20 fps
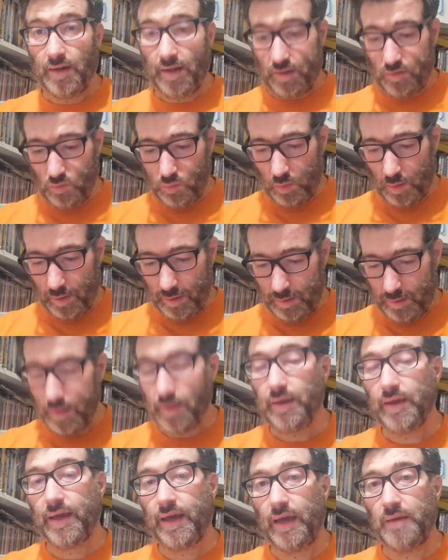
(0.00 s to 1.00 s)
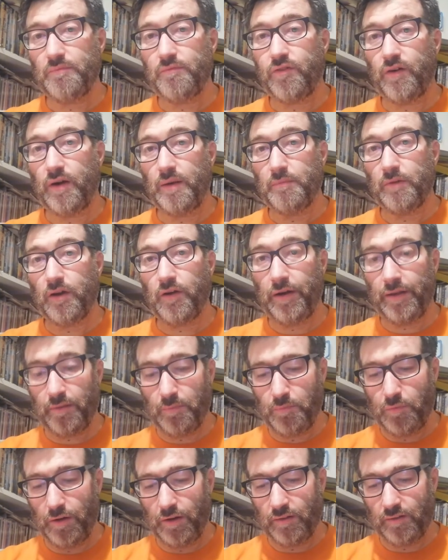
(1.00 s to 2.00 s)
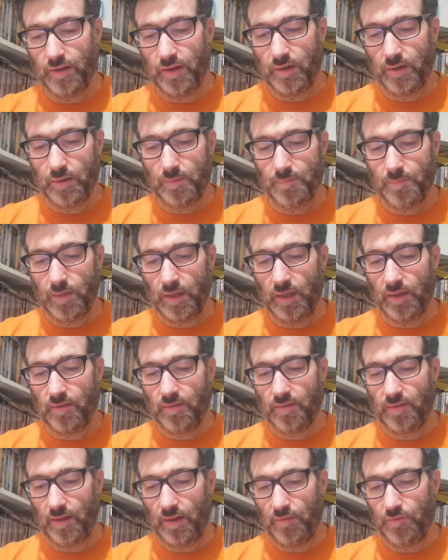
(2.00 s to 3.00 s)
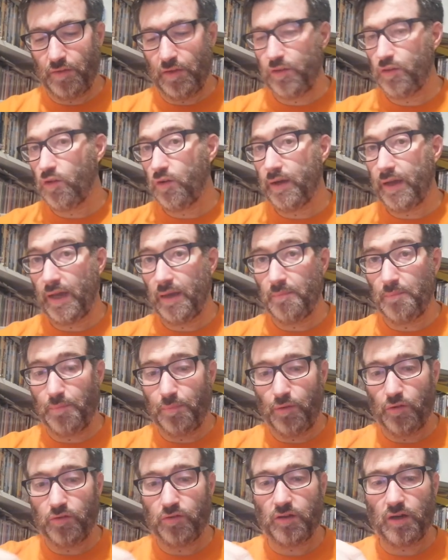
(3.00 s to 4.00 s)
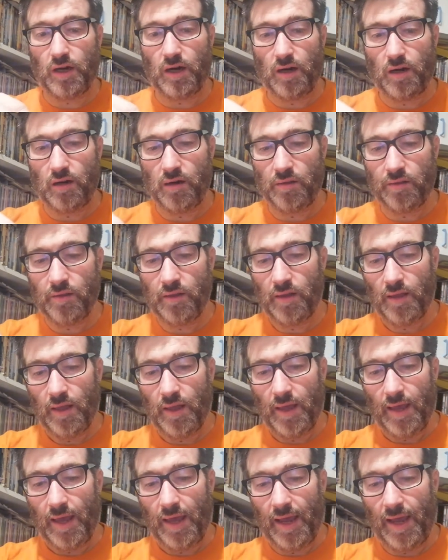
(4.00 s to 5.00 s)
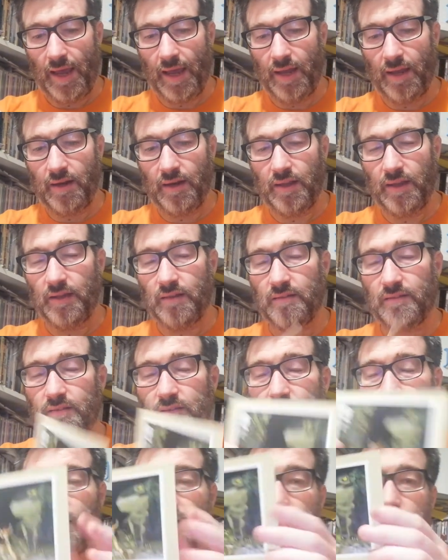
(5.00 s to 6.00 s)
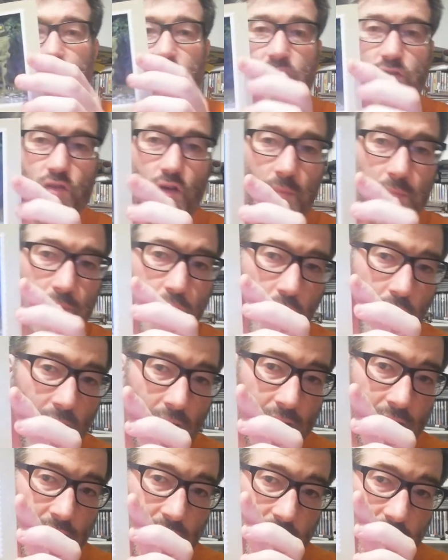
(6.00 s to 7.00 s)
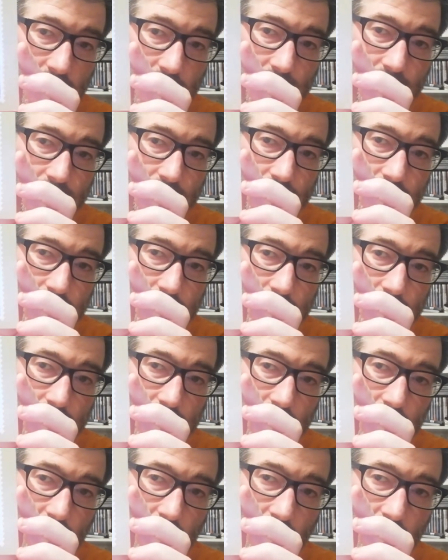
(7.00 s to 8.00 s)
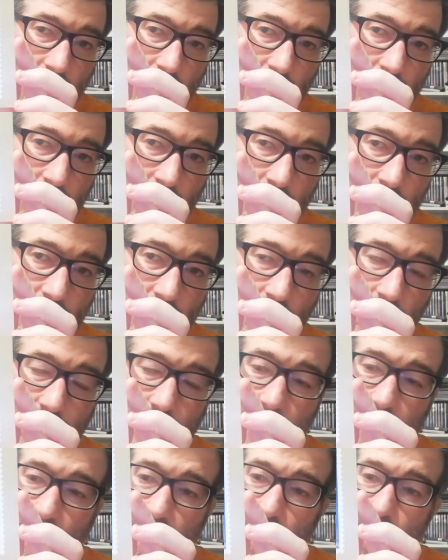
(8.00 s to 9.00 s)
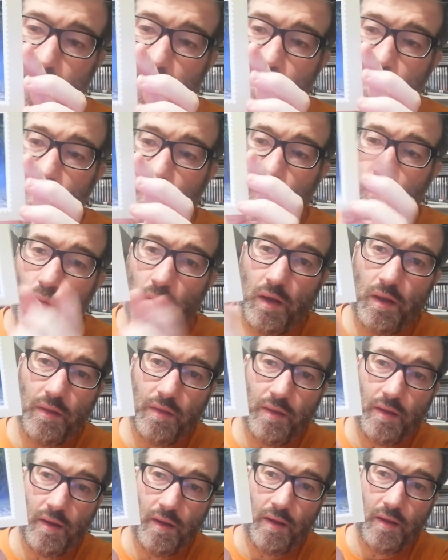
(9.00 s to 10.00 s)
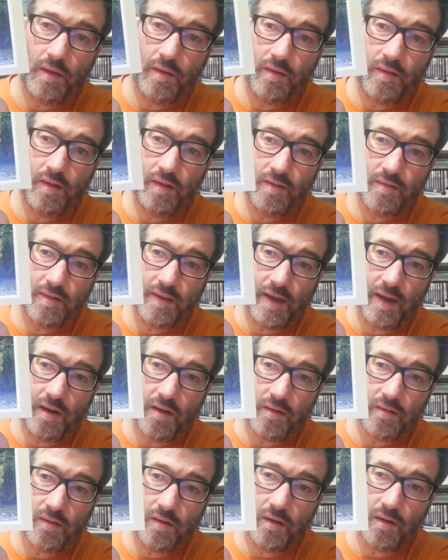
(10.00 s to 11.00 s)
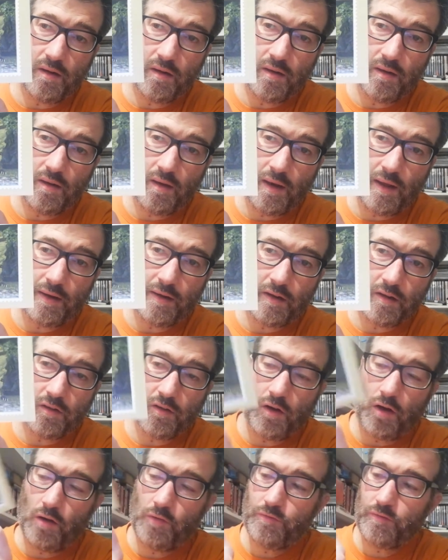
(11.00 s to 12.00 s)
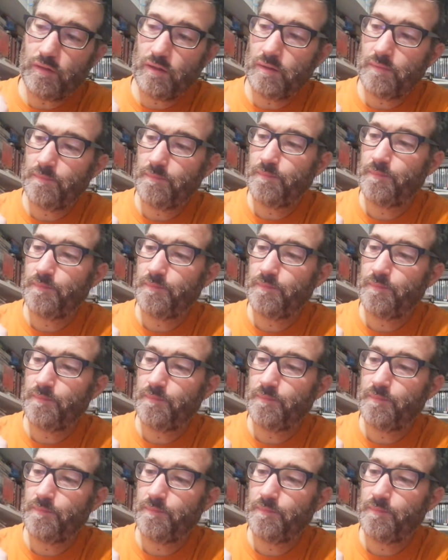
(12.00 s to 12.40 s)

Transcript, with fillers: next one came from Great Britain. It's a video game postcard and it's Tomb Raider, a video game with this character Lara Croft.